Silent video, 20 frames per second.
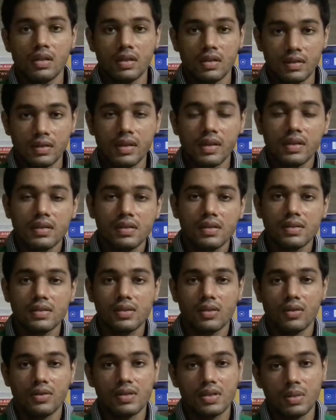There is this
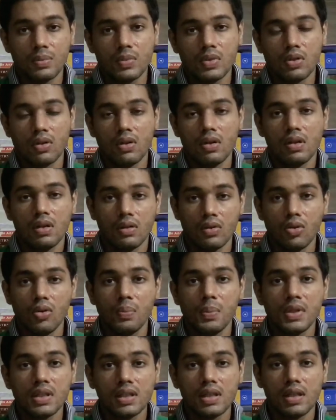concept called
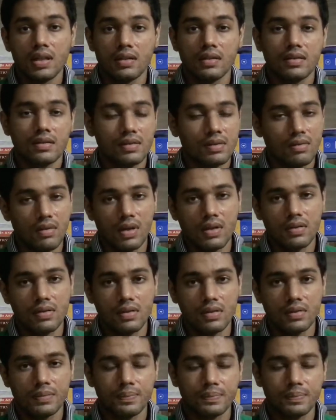open lung strategy.